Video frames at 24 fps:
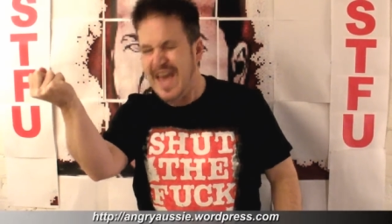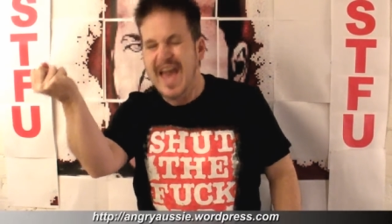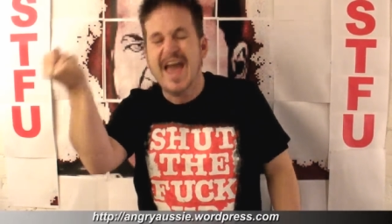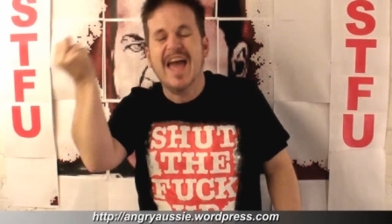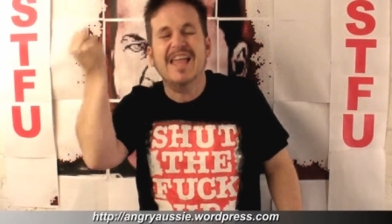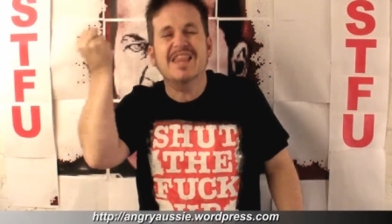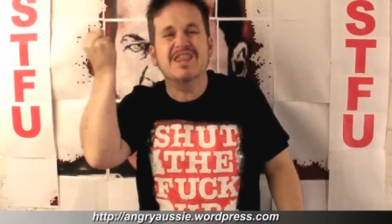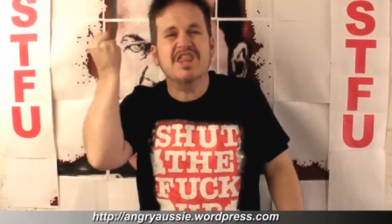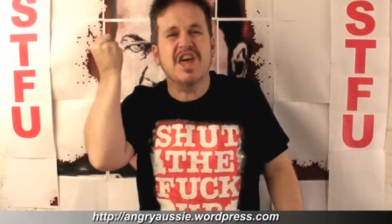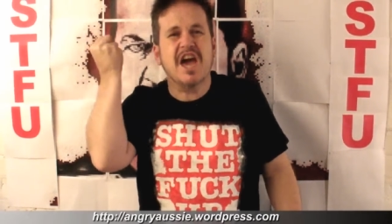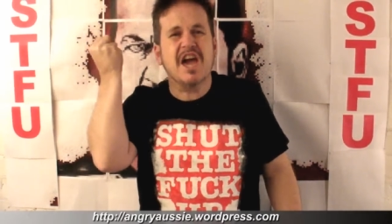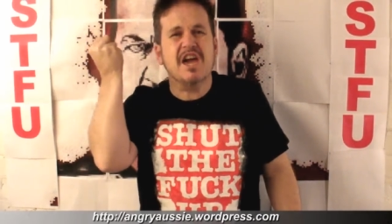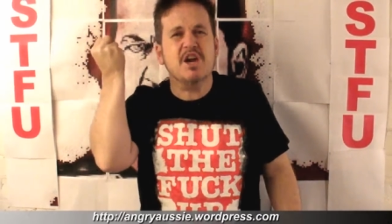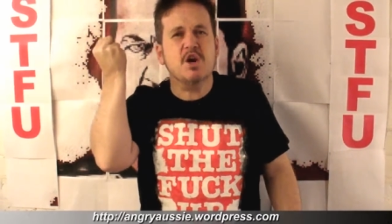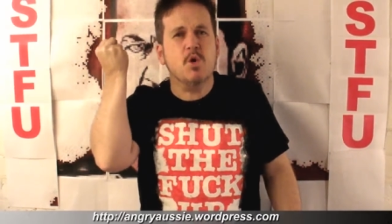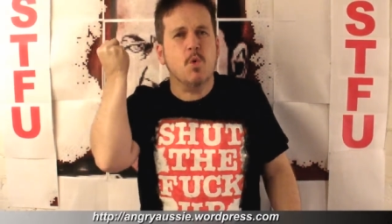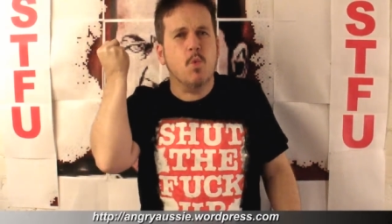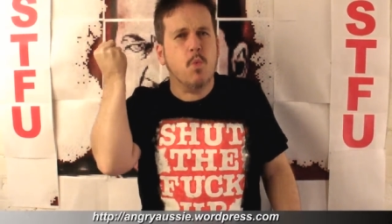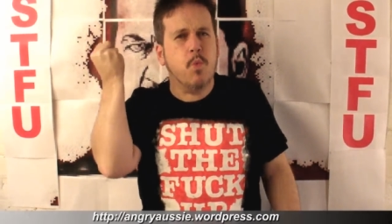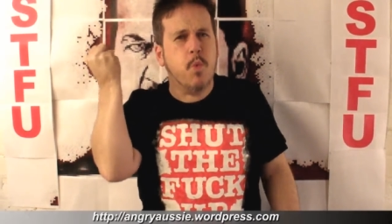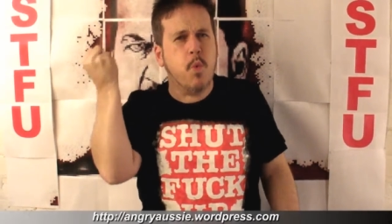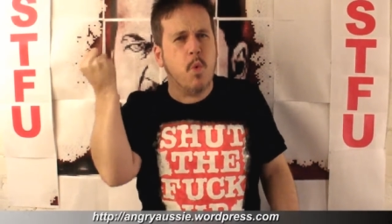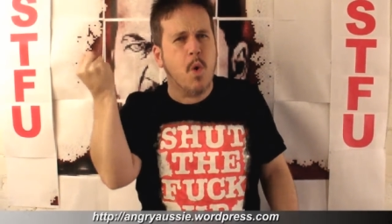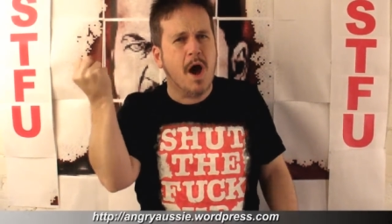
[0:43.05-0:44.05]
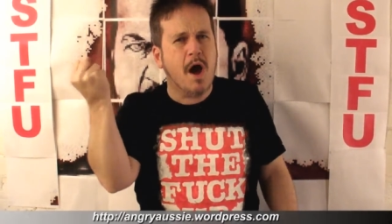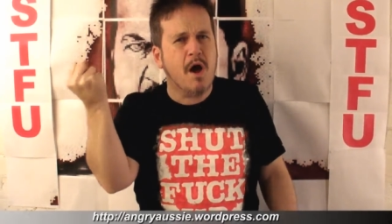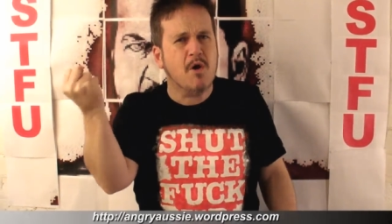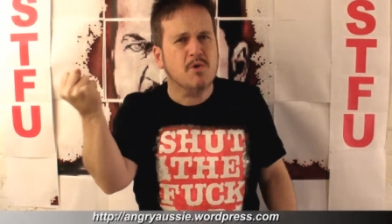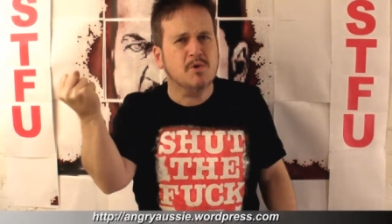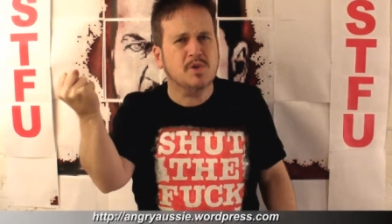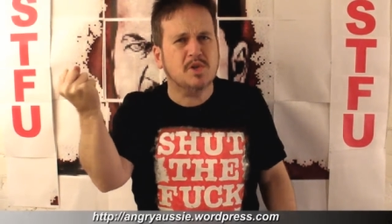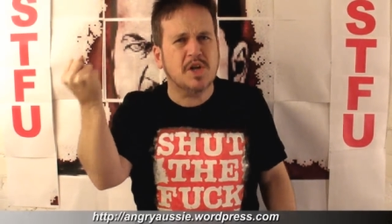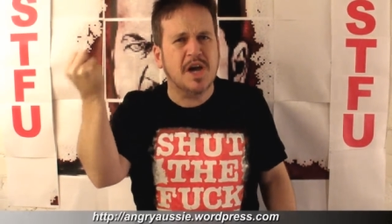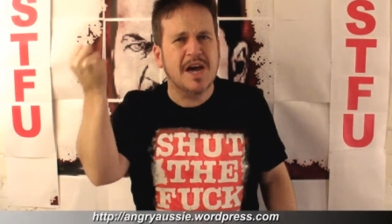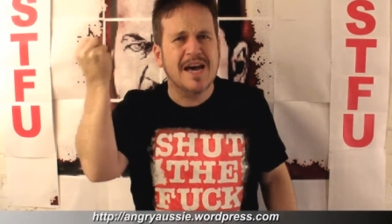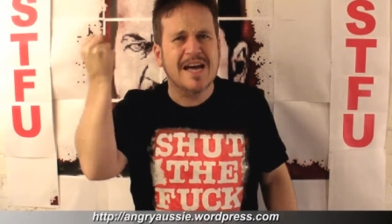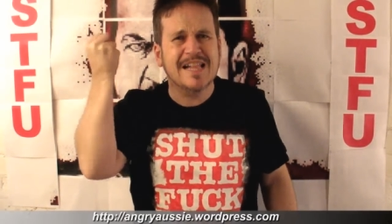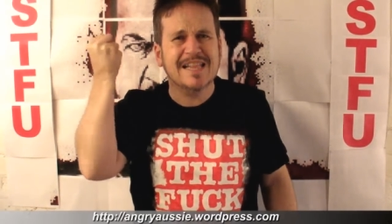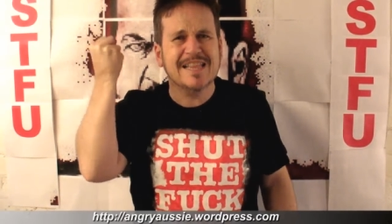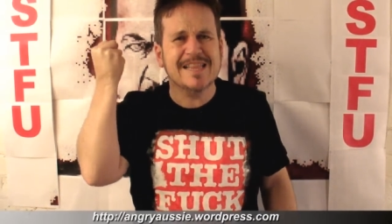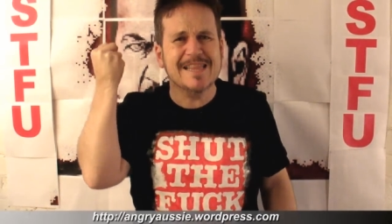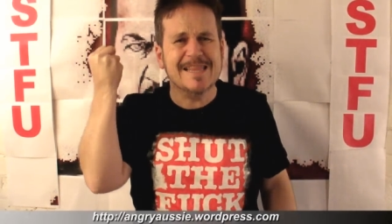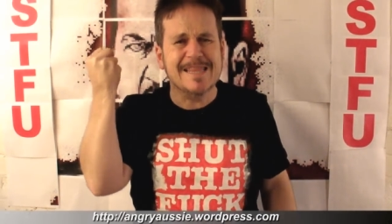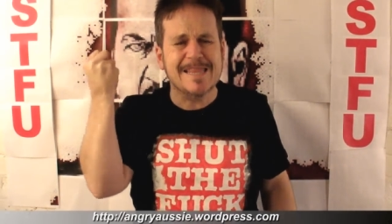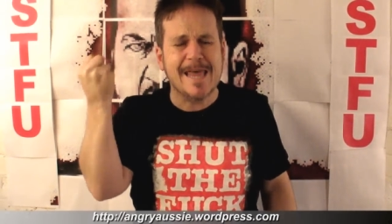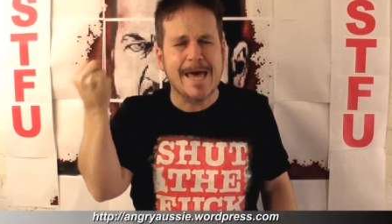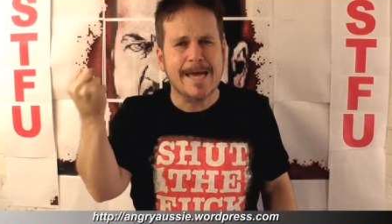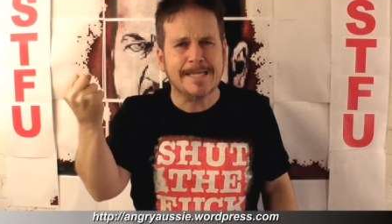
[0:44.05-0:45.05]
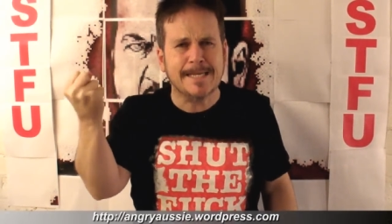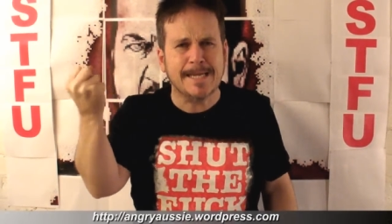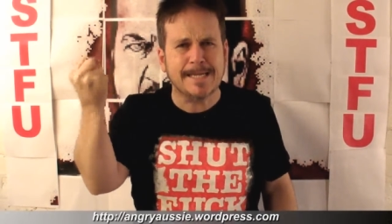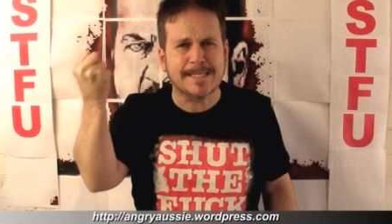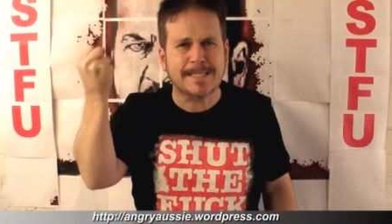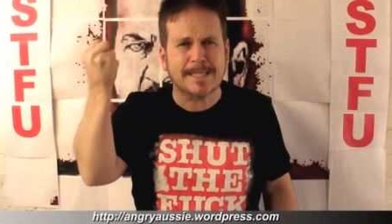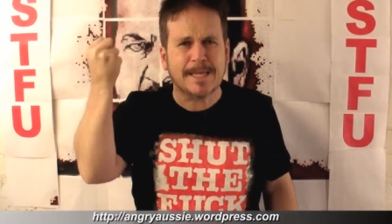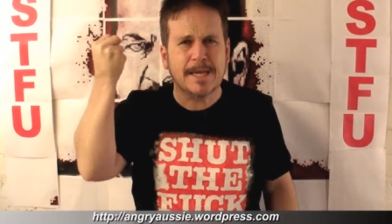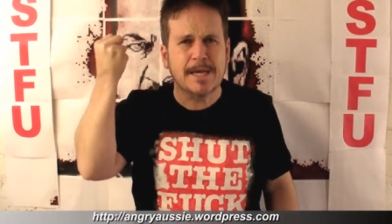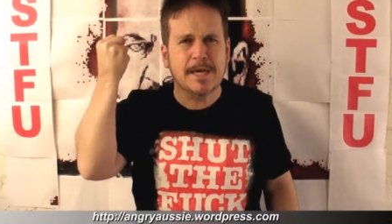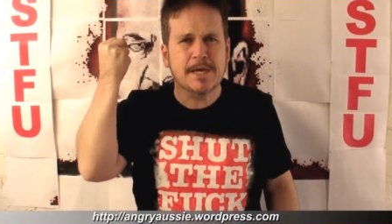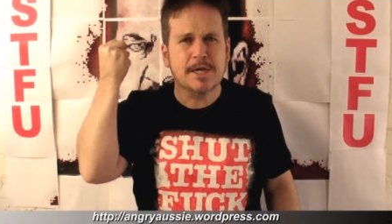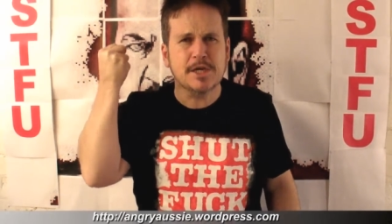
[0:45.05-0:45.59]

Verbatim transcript: and they won't let it